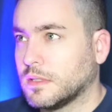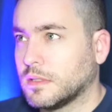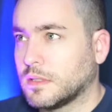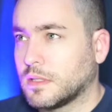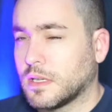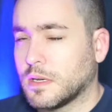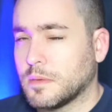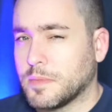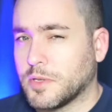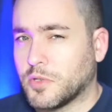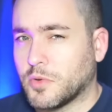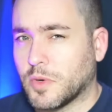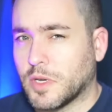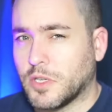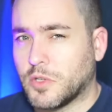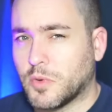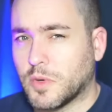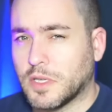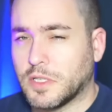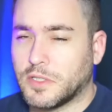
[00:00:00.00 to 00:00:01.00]
going to be
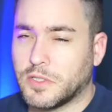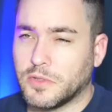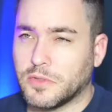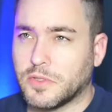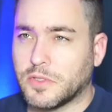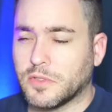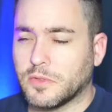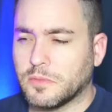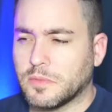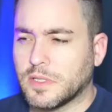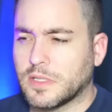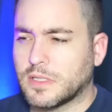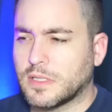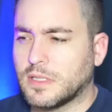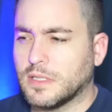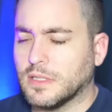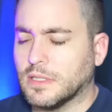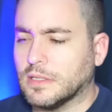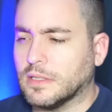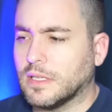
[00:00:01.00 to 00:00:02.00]
2022 soon, but
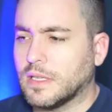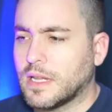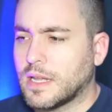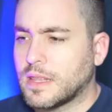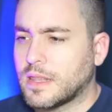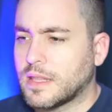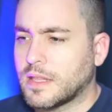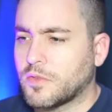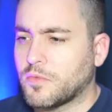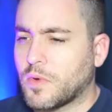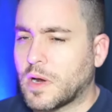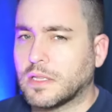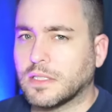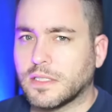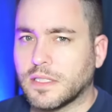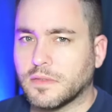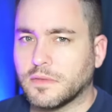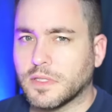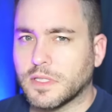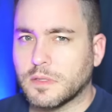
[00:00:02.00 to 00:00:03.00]
still, I think
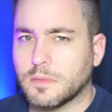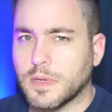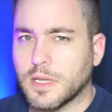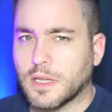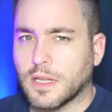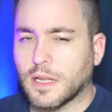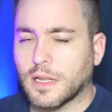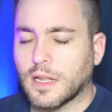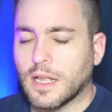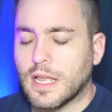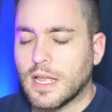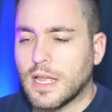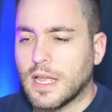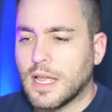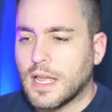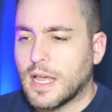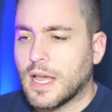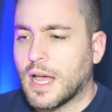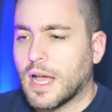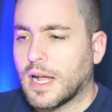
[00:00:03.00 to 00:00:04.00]
relatively speaking,
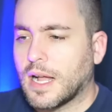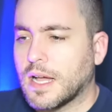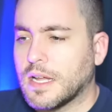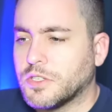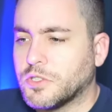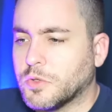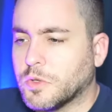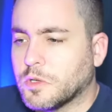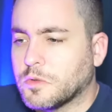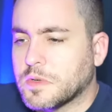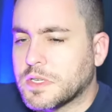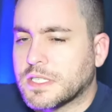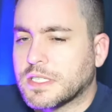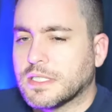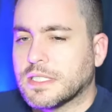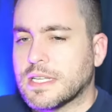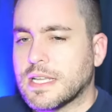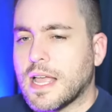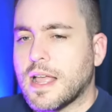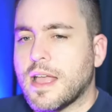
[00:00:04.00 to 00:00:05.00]
I got into it
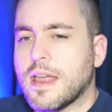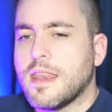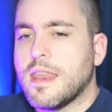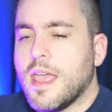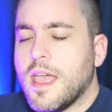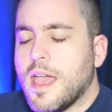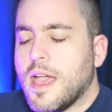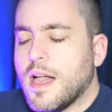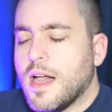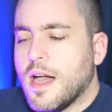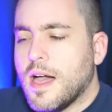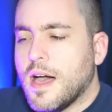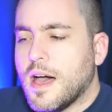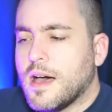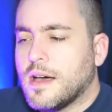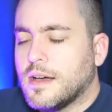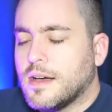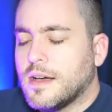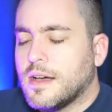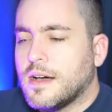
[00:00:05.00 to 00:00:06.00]
recently. And,
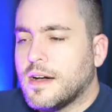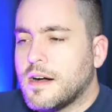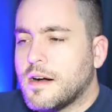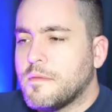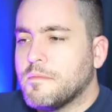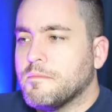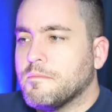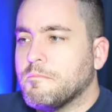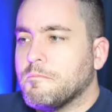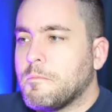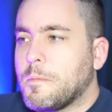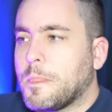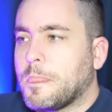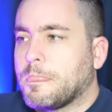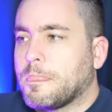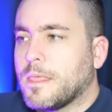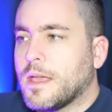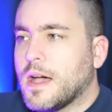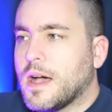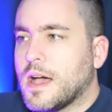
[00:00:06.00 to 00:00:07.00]
um,
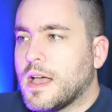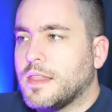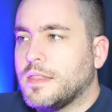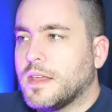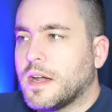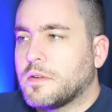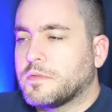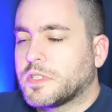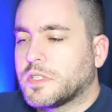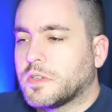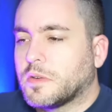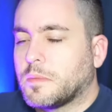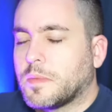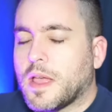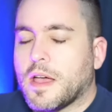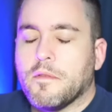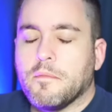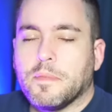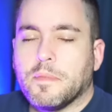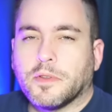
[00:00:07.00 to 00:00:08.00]
uh, and then I was telling him,
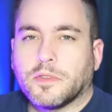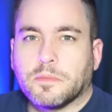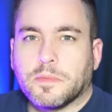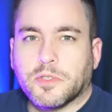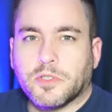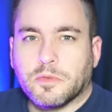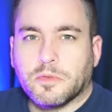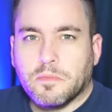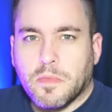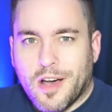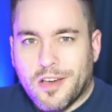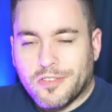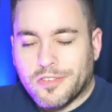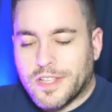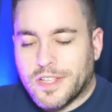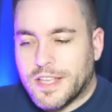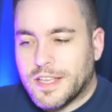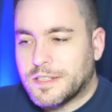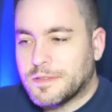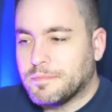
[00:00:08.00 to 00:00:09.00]
yeah, I built a bunch of model
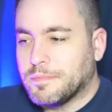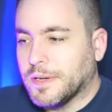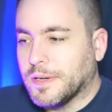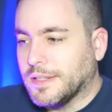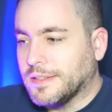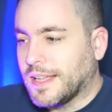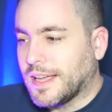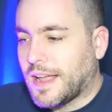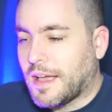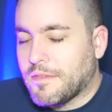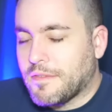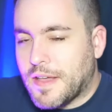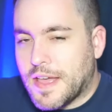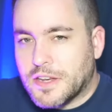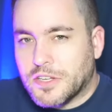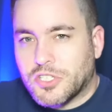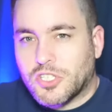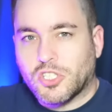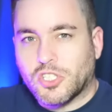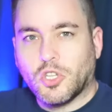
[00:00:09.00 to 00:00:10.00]
kits, but like I've had
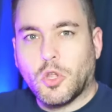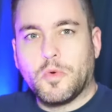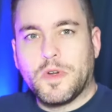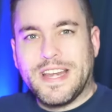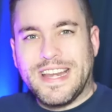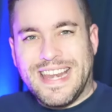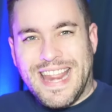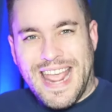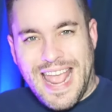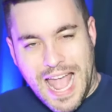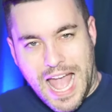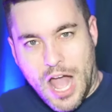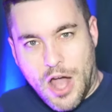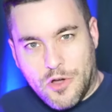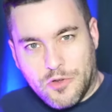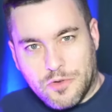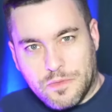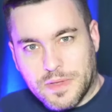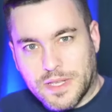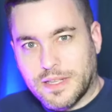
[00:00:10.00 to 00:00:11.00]
to slow
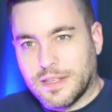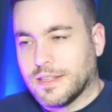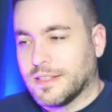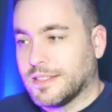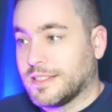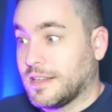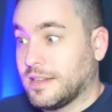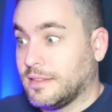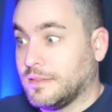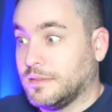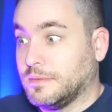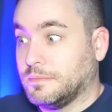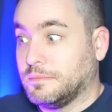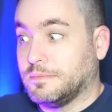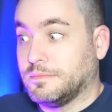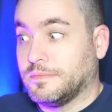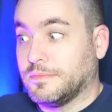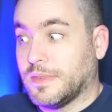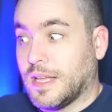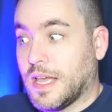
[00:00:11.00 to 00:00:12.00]
down because I
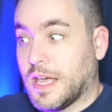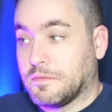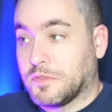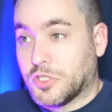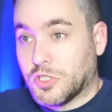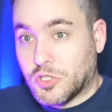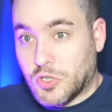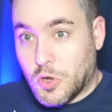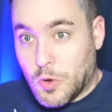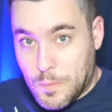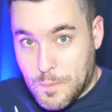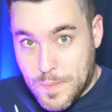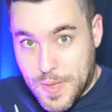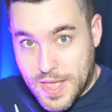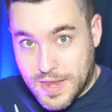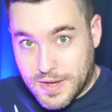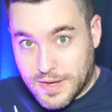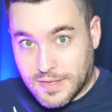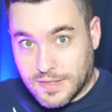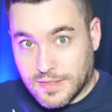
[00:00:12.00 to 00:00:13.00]
have so
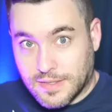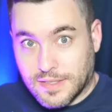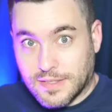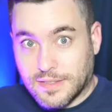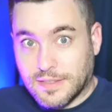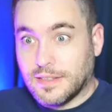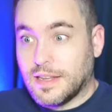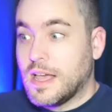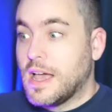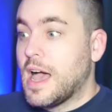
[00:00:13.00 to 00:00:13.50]
many. And